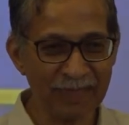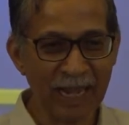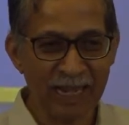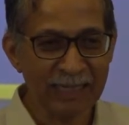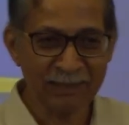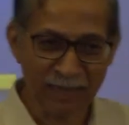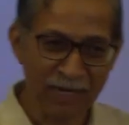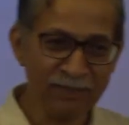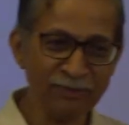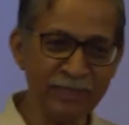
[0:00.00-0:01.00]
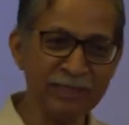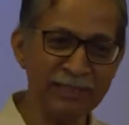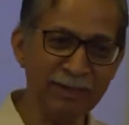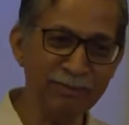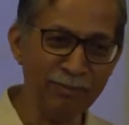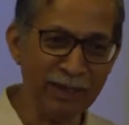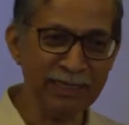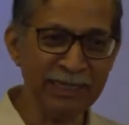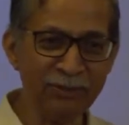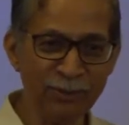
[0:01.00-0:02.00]
I transfer some
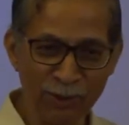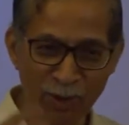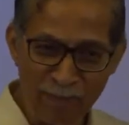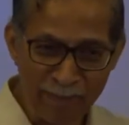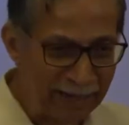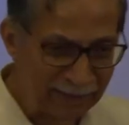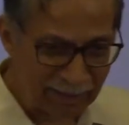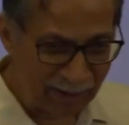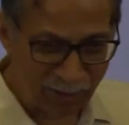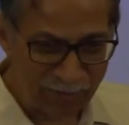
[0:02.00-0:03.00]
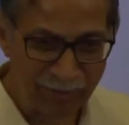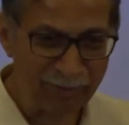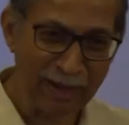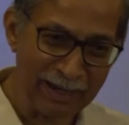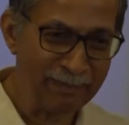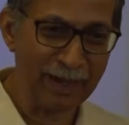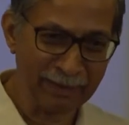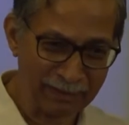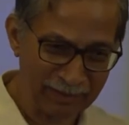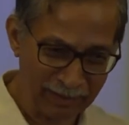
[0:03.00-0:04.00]
money to your bank account from my bank
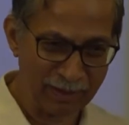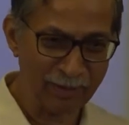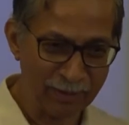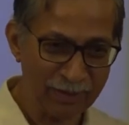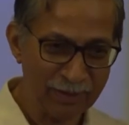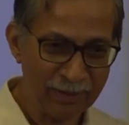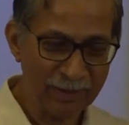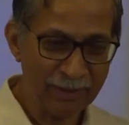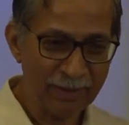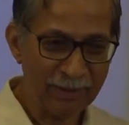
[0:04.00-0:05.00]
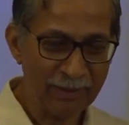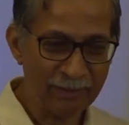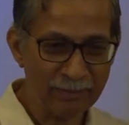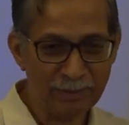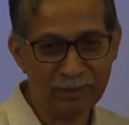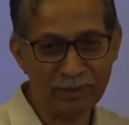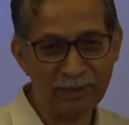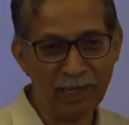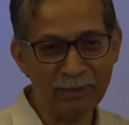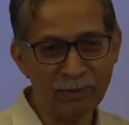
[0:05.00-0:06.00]
account but
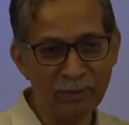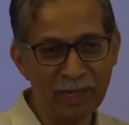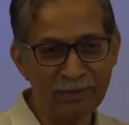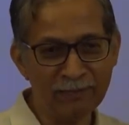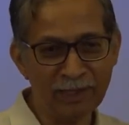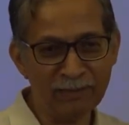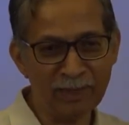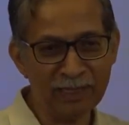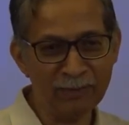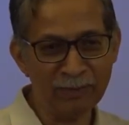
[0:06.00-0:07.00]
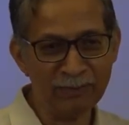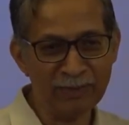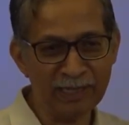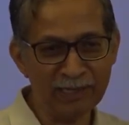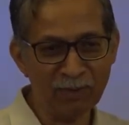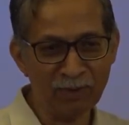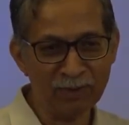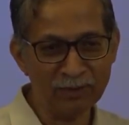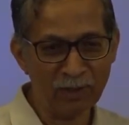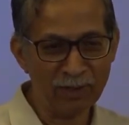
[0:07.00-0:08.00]
then I don't have that money with me anymore.
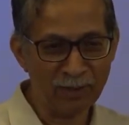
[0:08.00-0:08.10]
It's all